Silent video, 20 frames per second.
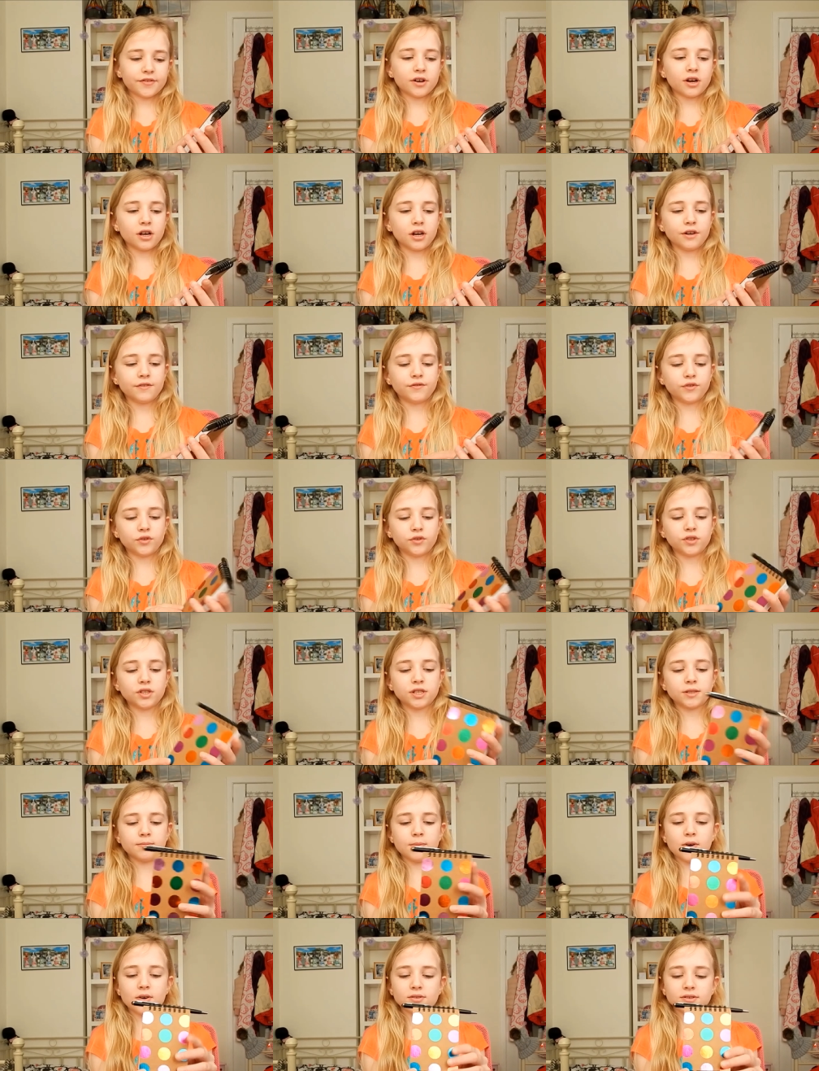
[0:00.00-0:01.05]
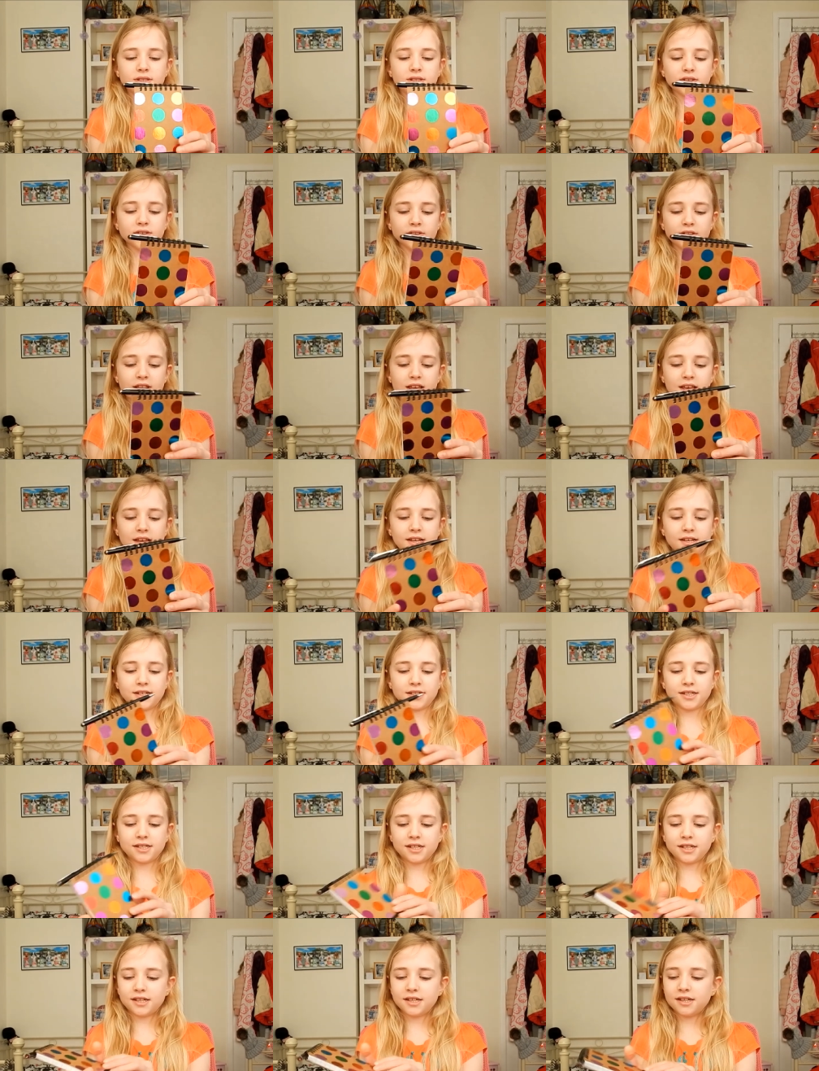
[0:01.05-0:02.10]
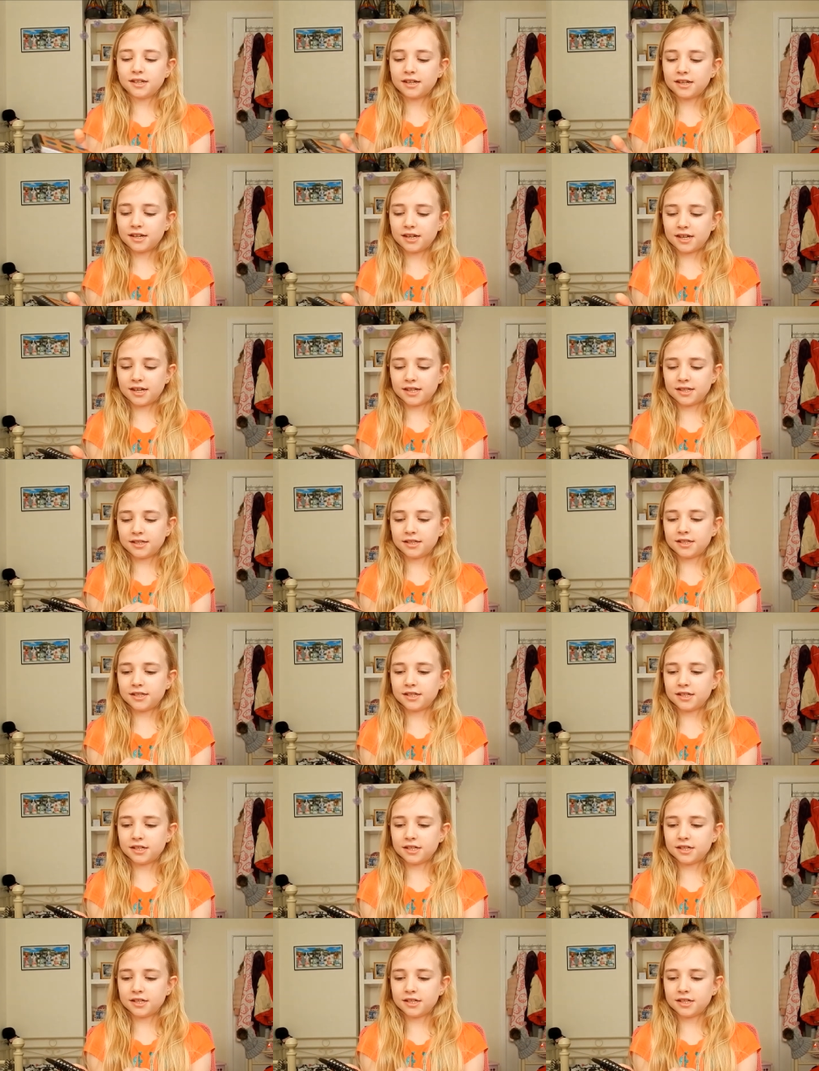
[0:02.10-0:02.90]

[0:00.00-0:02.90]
colourful spots on there and